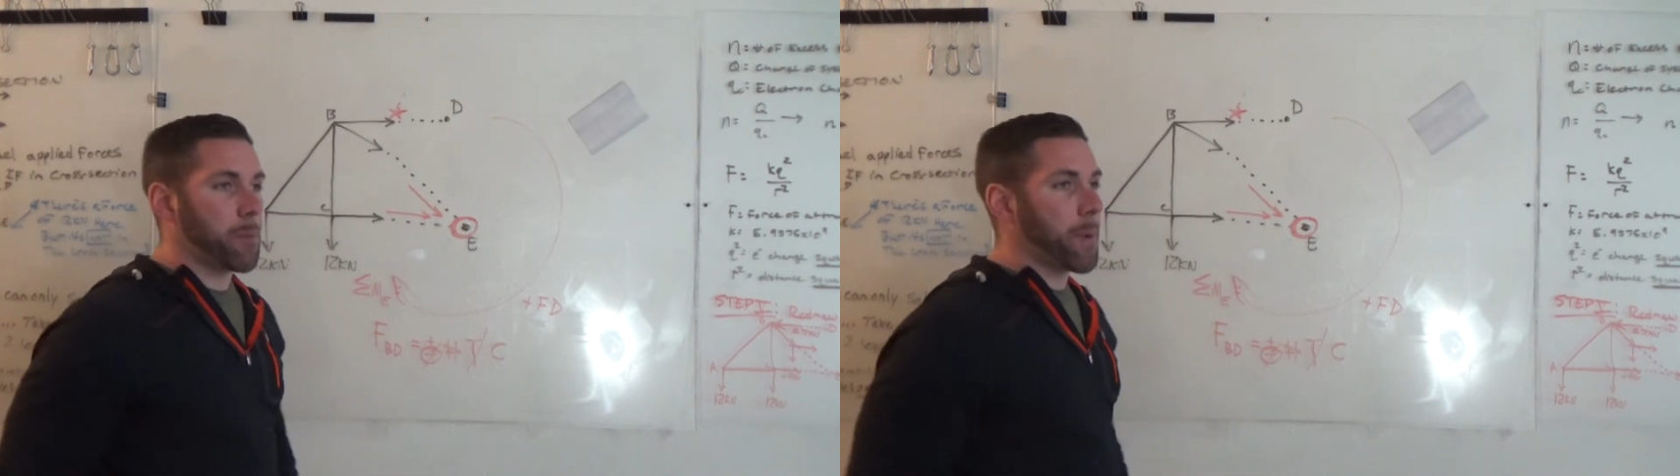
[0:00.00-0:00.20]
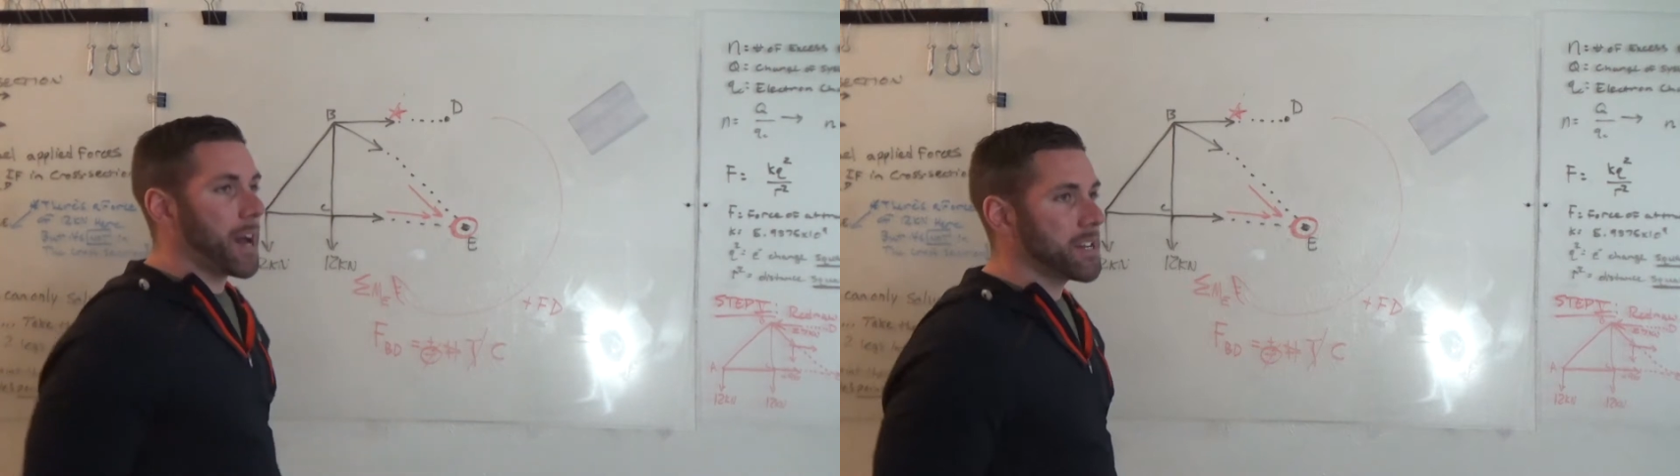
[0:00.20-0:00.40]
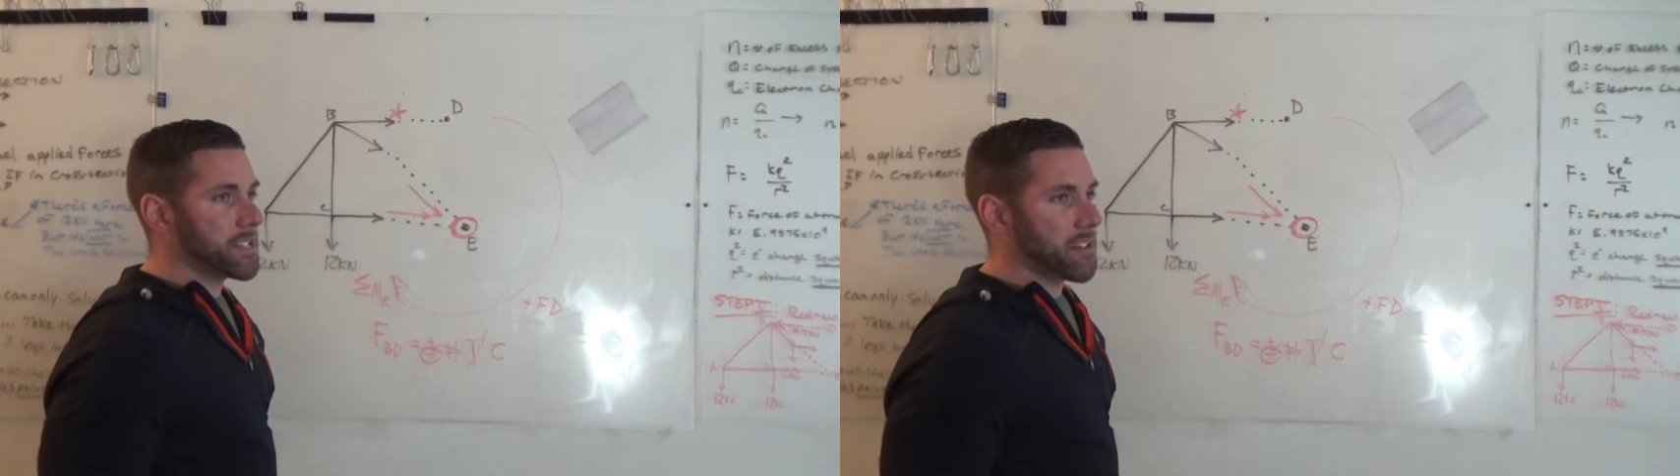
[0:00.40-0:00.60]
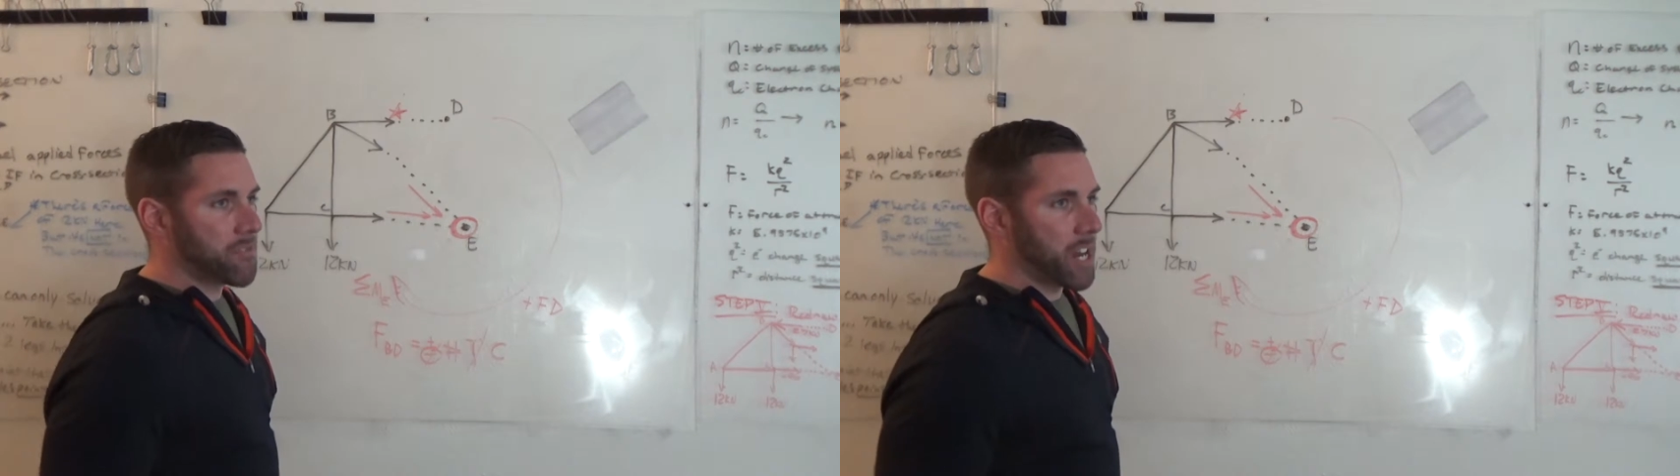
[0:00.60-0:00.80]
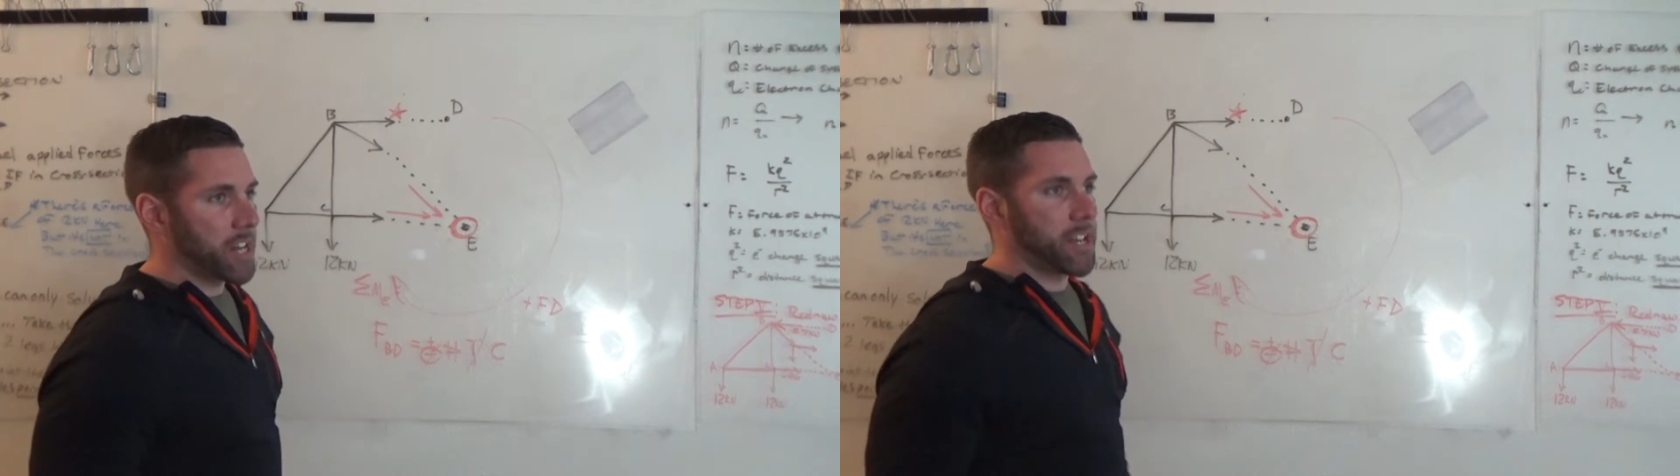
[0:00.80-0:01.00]

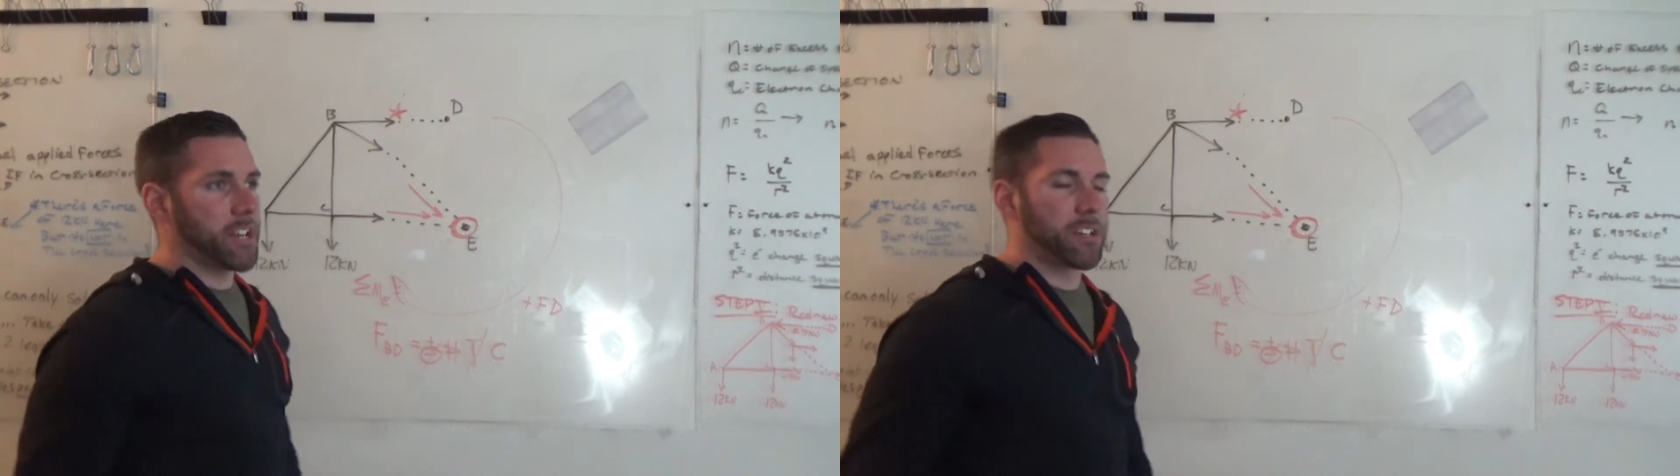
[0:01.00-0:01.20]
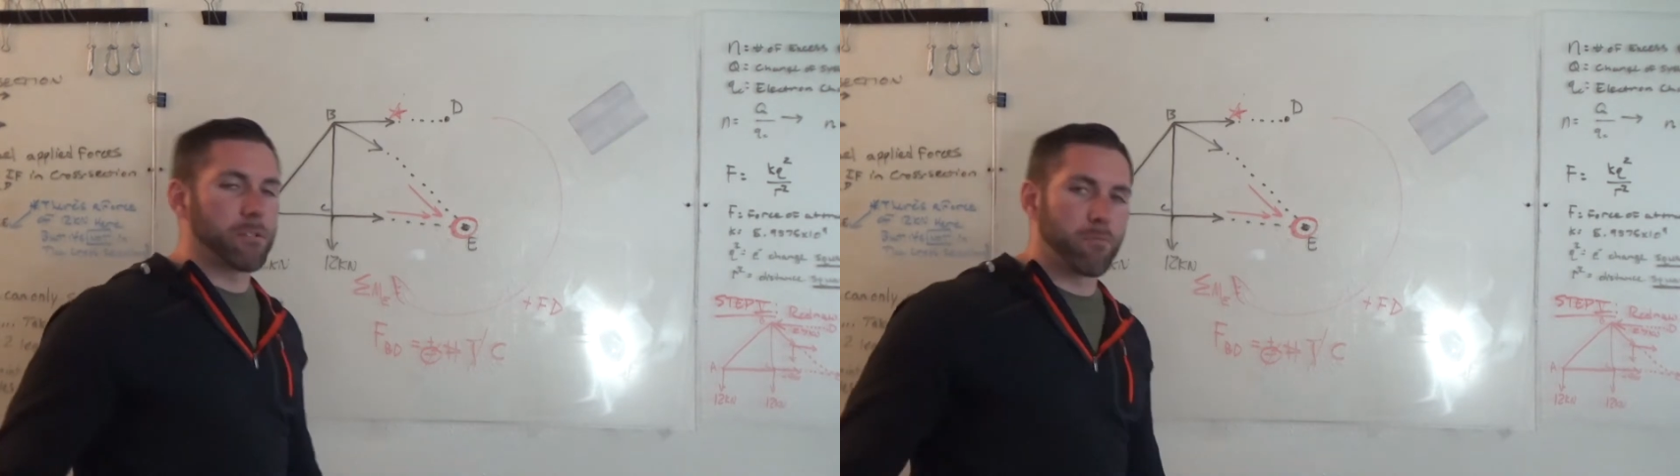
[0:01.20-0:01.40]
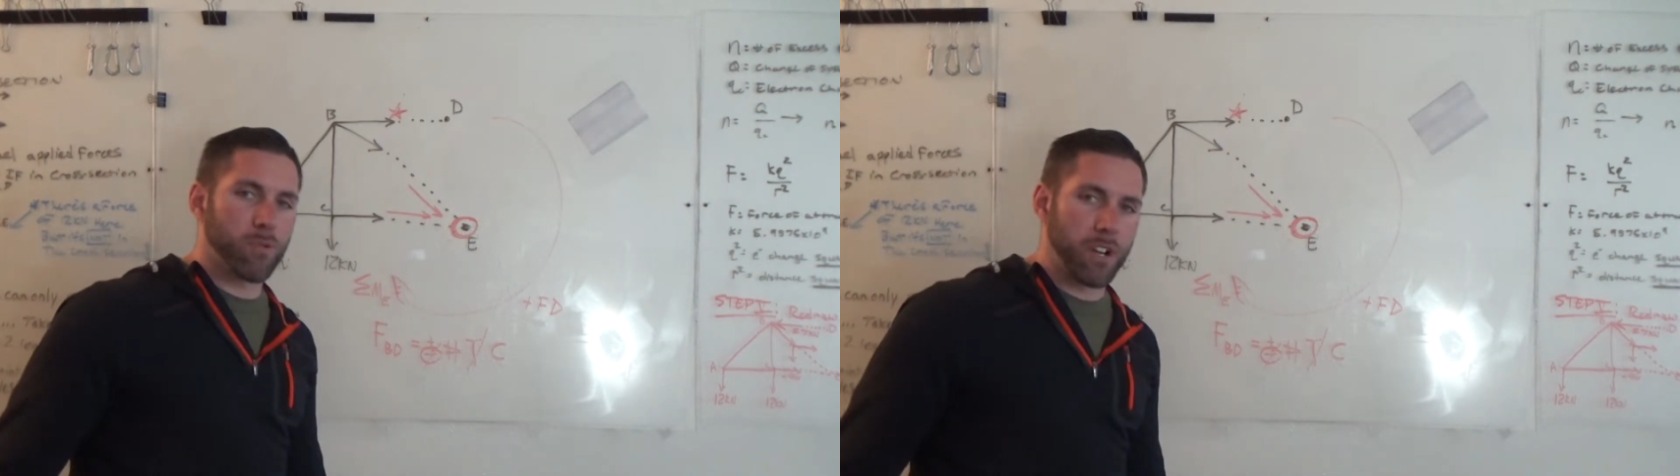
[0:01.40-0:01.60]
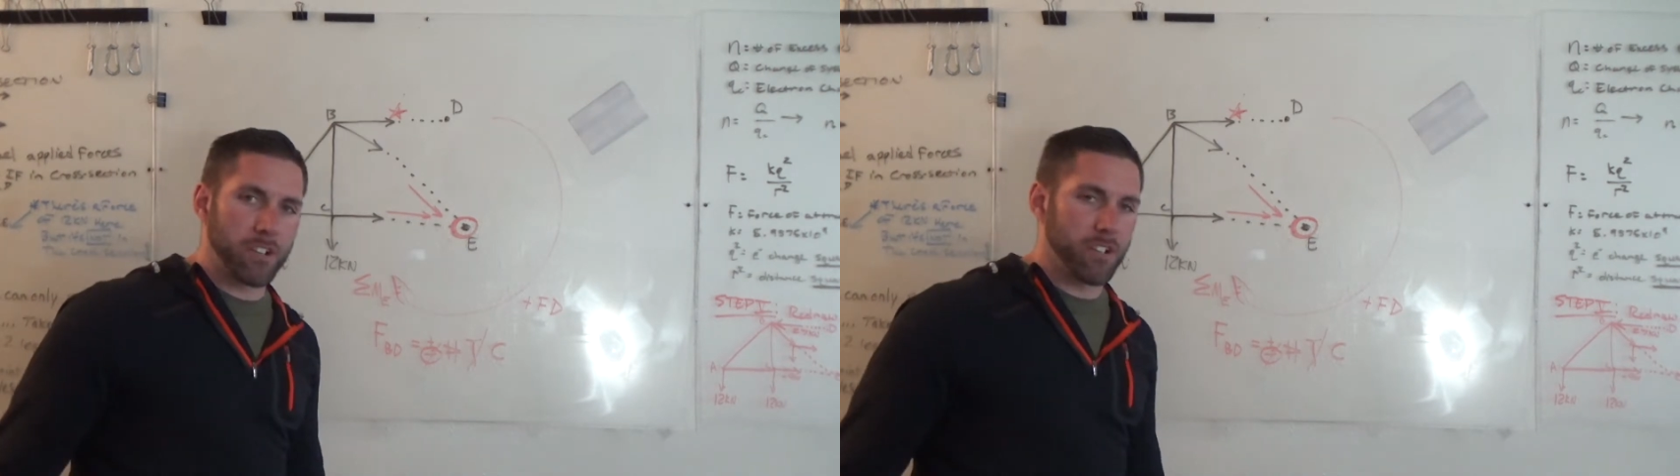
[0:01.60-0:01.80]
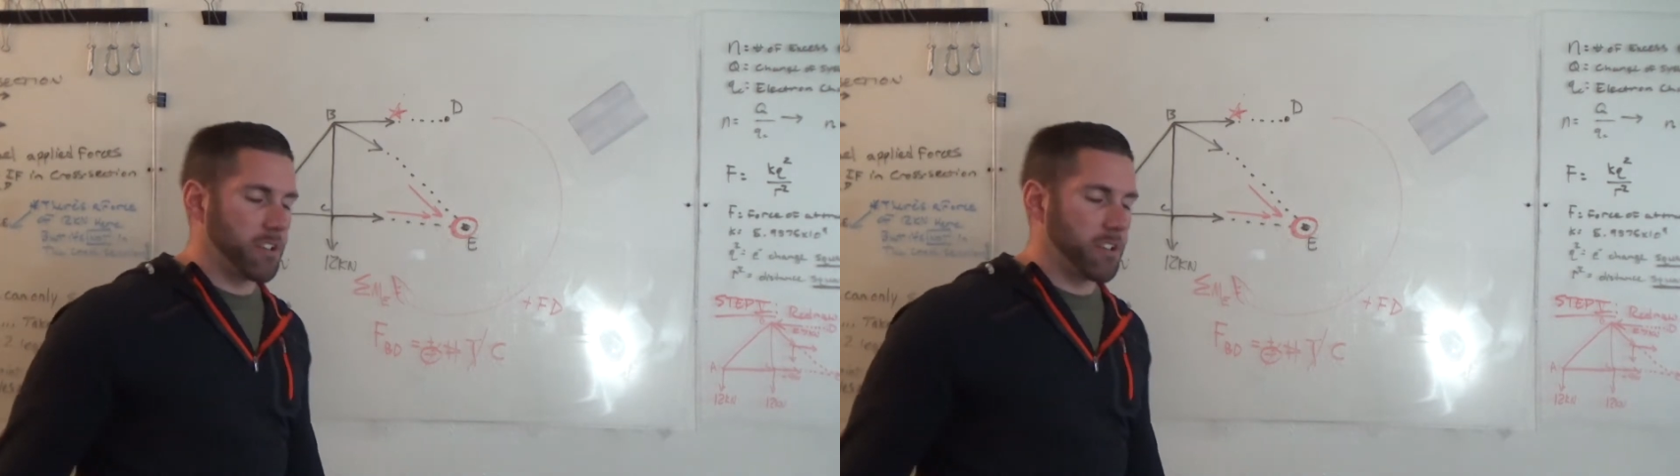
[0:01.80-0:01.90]
+9 in compression.